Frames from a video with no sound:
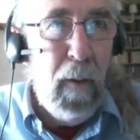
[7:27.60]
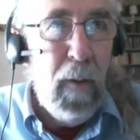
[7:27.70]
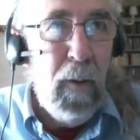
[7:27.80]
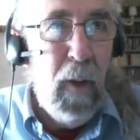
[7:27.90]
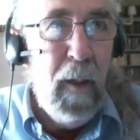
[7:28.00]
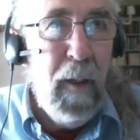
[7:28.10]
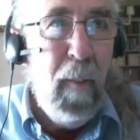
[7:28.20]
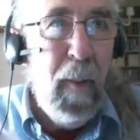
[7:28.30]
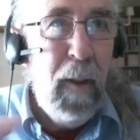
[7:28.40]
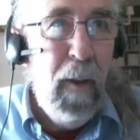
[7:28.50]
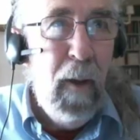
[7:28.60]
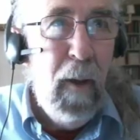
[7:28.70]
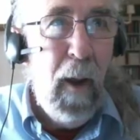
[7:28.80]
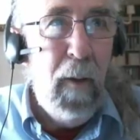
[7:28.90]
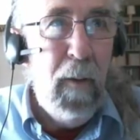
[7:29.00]
dynamic
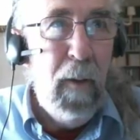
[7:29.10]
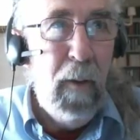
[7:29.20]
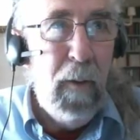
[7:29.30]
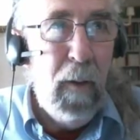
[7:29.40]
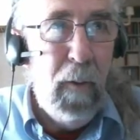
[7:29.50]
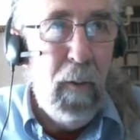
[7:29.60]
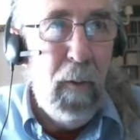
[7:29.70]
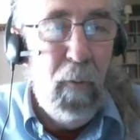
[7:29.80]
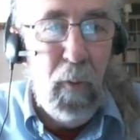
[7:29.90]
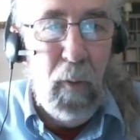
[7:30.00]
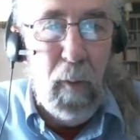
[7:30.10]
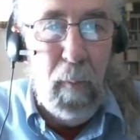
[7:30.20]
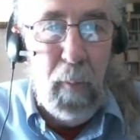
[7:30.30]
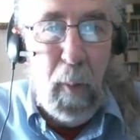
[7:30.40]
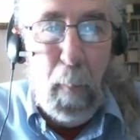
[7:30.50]
and of
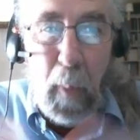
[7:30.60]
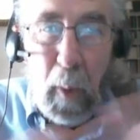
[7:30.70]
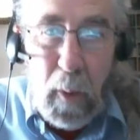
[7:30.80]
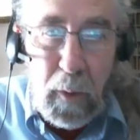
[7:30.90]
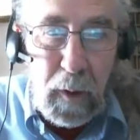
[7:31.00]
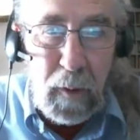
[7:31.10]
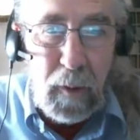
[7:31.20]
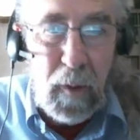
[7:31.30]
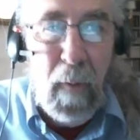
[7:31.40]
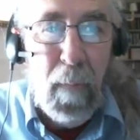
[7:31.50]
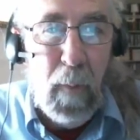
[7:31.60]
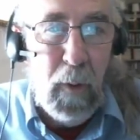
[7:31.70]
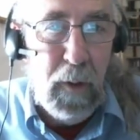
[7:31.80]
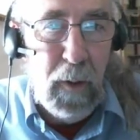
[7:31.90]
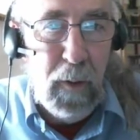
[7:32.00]
the process
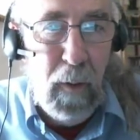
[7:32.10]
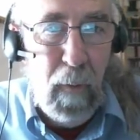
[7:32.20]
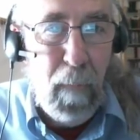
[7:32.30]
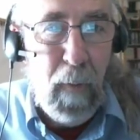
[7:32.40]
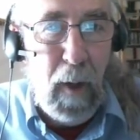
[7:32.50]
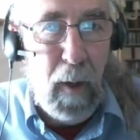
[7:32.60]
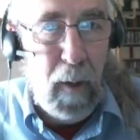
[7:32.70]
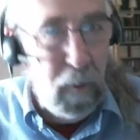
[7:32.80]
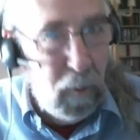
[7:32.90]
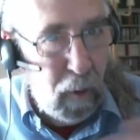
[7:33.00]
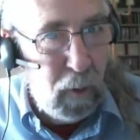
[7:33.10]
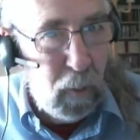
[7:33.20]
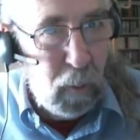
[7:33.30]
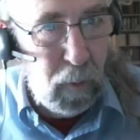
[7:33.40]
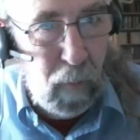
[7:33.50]
which is
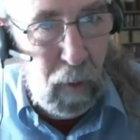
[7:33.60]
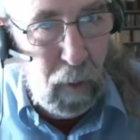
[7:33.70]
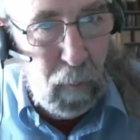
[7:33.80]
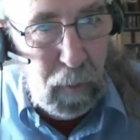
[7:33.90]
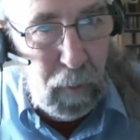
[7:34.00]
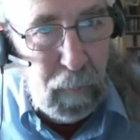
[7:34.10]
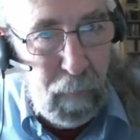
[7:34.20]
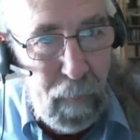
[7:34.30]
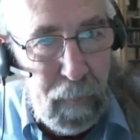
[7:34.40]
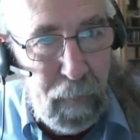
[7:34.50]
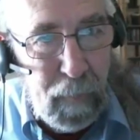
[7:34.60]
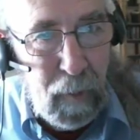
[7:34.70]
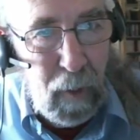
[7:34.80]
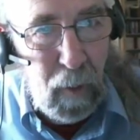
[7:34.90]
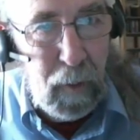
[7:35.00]
intellectual development.
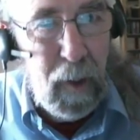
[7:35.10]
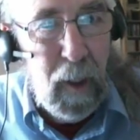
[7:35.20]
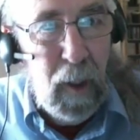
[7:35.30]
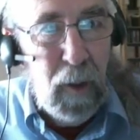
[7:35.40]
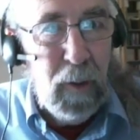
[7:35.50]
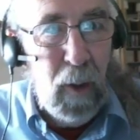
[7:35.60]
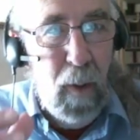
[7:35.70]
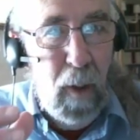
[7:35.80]
Okay, so